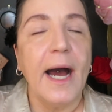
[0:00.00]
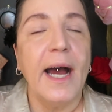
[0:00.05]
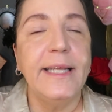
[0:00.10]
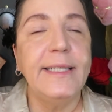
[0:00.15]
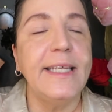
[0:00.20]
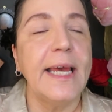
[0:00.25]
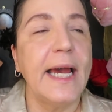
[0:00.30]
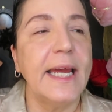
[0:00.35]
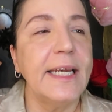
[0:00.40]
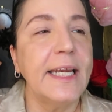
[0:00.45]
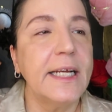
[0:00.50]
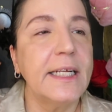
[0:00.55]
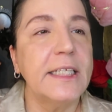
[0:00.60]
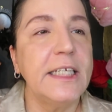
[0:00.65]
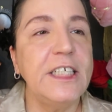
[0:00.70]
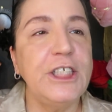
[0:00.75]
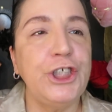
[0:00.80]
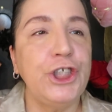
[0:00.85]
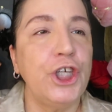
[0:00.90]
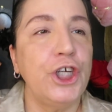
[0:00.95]

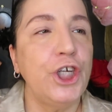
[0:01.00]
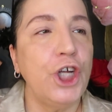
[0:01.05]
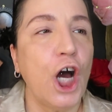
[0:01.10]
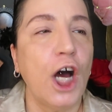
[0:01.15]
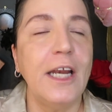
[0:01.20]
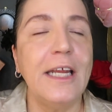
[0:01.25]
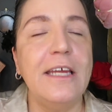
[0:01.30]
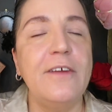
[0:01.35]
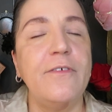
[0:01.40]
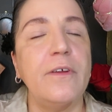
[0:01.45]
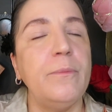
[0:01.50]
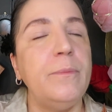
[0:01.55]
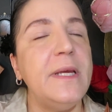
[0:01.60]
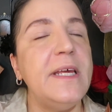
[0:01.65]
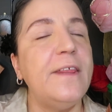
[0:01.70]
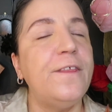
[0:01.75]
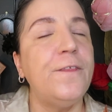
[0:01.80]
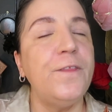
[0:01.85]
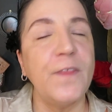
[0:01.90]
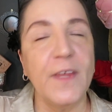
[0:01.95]
technically should not even
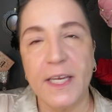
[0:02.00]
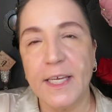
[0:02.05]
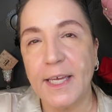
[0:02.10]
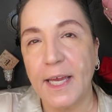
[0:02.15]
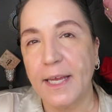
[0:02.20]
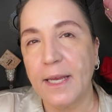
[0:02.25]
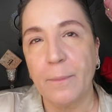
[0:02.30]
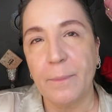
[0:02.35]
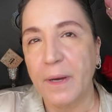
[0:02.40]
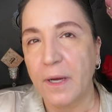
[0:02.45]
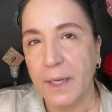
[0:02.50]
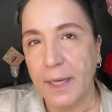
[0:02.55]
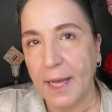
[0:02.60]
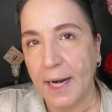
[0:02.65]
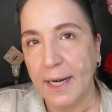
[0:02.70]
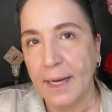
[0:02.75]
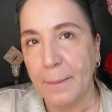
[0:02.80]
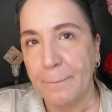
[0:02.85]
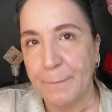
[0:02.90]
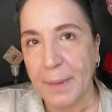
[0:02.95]
be thinking about
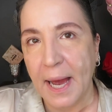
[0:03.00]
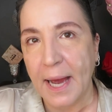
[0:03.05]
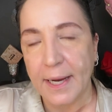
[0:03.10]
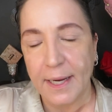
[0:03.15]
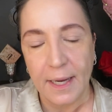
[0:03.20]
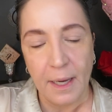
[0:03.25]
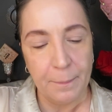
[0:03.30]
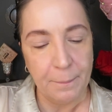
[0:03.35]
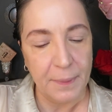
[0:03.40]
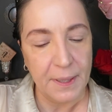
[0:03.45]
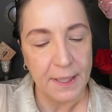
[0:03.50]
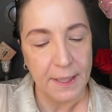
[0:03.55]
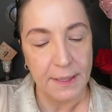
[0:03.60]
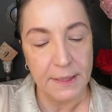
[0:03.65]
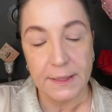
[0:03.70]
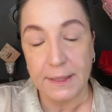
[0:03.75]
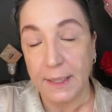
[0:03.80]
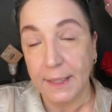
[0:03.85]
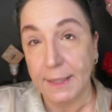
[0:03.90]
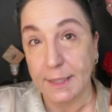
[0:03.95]
getting a backup
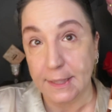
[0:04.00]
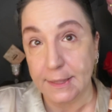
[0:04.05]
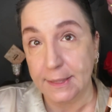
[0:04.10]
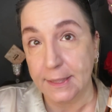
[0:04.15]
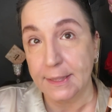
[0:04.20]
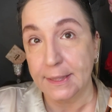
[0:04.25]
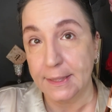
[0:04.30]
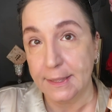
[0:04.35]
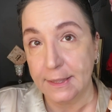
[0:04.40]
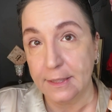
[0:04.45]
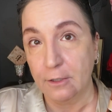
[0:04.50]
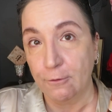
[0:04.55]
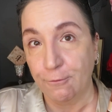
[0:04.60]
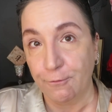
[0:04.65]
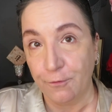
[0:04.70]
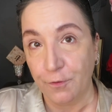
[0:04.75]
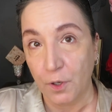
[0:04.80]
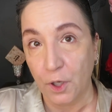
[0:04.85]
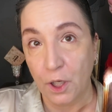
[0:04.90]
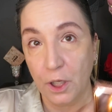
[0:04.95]
because this is still
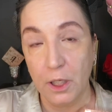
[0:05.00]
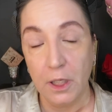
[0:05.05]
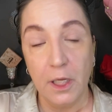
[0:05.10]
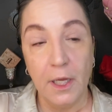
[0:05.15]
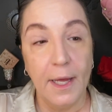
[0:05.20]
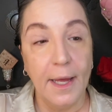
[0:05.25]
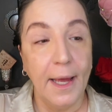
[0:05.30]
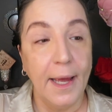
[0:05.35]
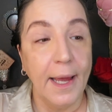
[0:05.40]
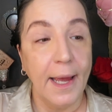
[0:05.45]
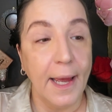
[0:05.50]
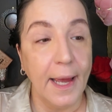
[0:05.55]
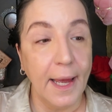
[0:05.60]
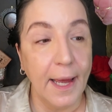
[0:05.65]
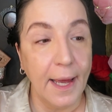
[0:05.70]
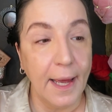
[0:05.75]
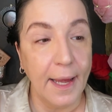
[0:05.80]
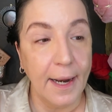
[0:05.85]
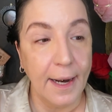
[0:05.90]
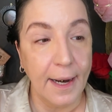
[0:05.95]
full
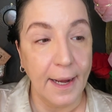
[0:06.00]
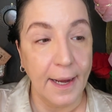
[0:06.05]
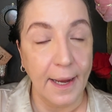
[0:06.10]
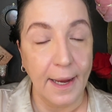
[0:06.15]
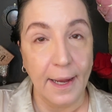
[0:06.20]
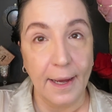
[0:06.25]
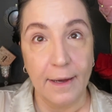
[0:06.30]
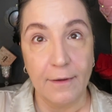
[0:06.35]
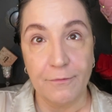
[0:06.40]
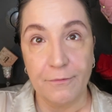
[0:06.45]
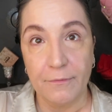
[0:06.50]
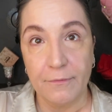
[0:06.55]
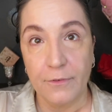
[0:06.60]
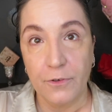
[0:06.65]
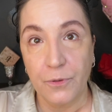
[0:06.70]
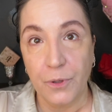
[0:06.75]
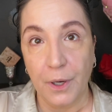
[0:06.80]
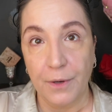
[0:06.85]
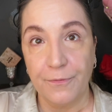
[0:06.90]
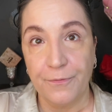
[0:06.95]
and I have
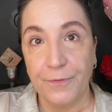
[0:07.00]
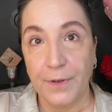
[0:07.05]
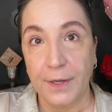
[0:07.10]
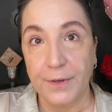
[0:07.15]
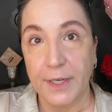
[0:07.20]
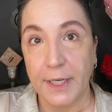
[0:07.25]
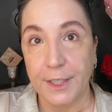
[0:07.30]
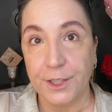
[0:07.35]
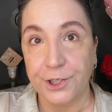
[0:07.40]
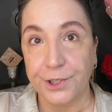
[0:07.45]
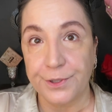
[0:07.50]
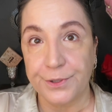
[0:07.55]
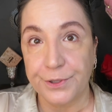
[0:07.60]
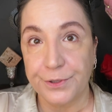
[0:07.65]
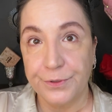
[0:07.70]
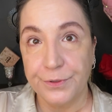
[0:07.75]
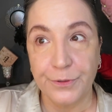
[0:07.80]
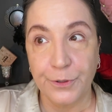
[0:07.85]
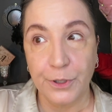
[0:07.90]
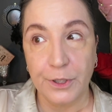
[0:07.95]
12
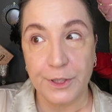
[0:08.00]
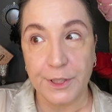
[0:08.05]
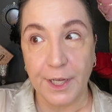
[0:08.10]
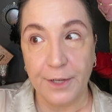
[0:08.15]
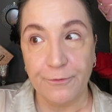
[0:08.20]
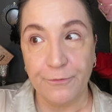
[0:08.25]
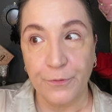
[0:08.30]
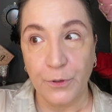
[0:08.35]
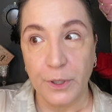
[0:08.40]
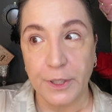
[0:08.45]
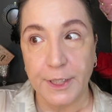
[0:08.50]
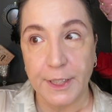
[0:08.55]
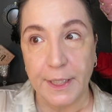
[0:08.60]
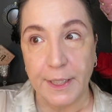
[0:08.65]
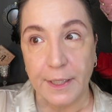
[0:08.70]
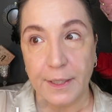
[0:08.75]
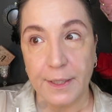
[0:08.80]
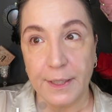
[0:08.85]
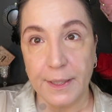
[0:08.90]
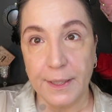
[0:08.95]
foundations, or is that
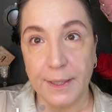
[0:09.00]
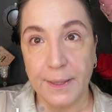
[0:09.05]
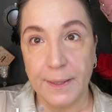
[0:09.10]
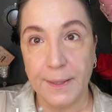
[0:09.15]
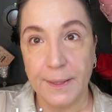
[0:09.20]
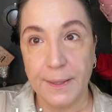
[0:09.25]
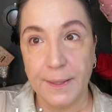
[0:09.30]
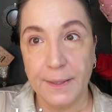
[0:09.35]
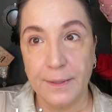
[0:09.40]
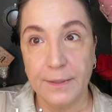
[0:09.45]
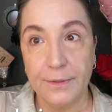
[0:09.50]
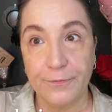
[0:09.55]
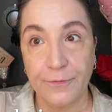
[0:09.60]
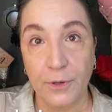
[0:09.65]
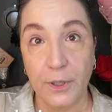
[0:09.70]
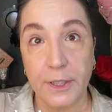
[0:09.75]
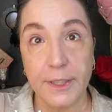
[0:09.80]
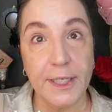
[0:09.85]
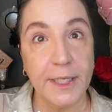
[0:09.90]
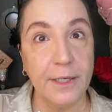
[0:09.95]
14?
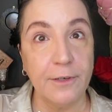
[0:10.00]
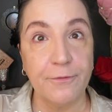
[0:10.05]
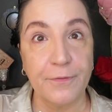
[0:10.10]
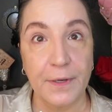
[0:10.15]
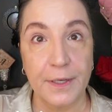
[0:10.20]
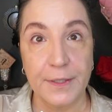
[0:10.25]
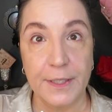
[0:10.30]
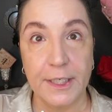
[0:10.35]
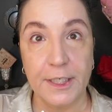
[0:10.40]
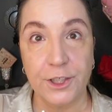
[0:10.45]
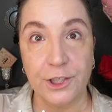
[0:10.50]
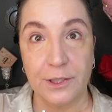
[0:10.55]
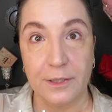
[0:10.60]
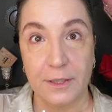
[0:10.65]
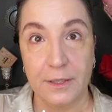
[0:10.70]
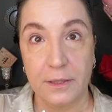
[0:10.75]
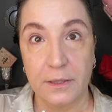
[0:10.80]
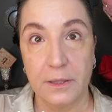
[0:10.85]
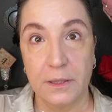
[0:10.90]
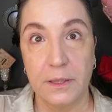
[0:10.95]
14
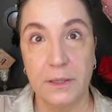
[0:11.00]
foundations.